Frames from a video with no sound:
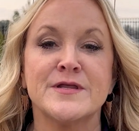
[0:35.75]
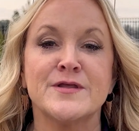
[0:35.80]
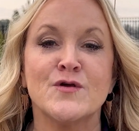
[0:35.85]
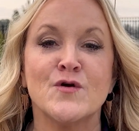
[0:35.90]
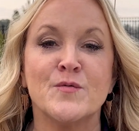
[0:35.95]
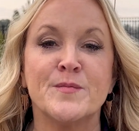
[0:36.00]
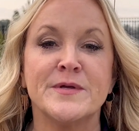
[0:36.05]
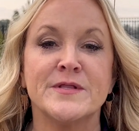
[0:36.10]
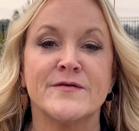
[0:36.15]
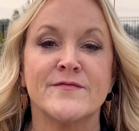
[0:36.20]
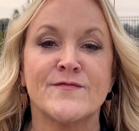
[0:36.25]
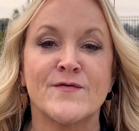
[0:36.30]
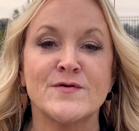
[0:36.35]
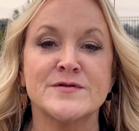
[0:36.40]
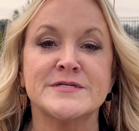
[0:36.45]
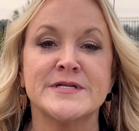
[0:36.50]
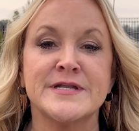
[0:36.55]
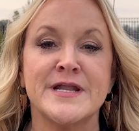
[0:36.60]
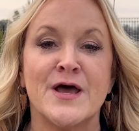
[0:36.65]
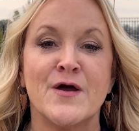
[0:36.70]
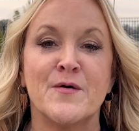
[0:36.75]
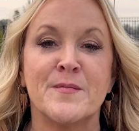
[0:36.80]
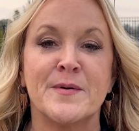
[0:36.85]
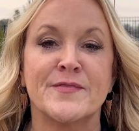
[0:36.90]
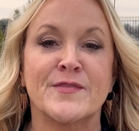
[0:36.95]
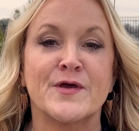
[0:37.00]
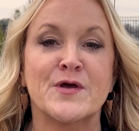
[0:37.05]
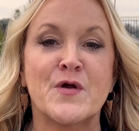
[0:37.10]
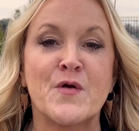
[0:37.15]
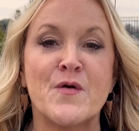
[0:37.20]
you'll be the first to know
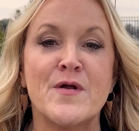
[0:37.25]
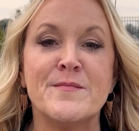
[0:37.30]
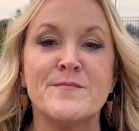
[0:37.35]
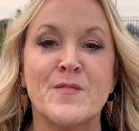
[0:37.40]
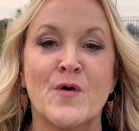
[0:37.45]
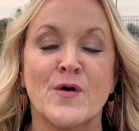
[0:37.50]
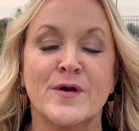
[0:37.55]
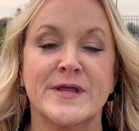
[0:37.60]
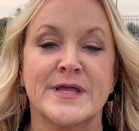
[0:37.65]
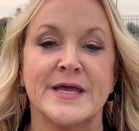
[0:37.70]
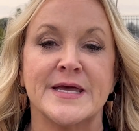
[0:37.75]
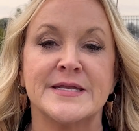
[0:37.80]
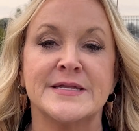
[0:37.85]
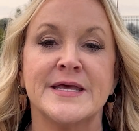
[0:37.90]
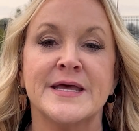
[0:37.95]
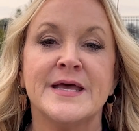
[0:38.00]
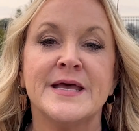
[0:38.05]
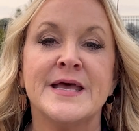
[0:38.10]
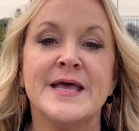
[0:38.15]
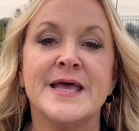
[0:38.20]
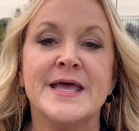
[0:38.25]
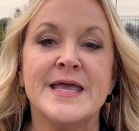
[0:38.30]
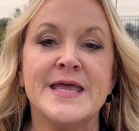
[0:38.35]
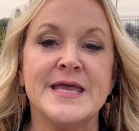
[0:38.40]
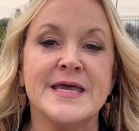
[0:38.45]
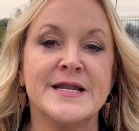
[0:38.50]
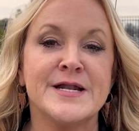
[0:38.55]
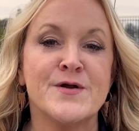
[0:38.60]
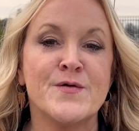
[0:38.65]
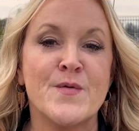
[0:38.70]
about the current market
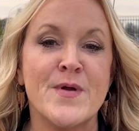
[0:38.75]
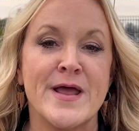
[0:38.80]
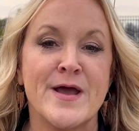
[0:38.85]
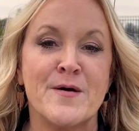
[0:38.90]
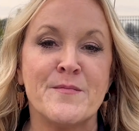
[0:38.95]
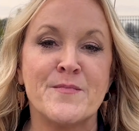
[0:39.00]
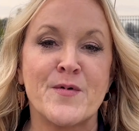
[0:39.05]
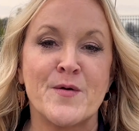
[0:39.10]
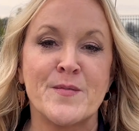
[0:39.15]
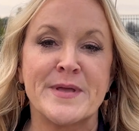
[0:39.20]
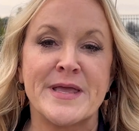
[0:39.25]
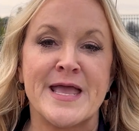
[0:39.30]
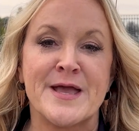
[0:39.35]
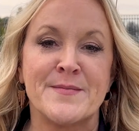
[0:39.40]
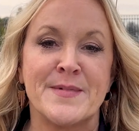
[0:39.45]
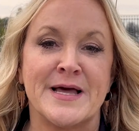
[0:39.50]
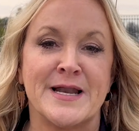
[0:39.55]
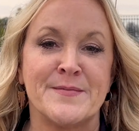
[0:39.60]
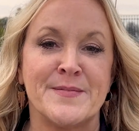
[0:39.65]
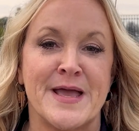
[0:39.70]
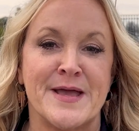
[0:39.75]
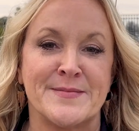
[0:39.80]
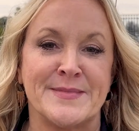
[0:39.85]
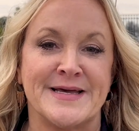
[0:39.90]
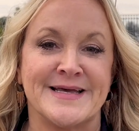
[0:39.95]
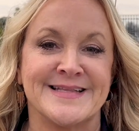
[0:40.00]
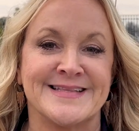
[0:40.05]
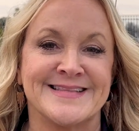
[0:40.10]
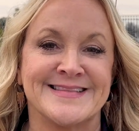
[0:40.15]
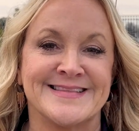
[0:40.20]
in and around Birmingham, Alabama.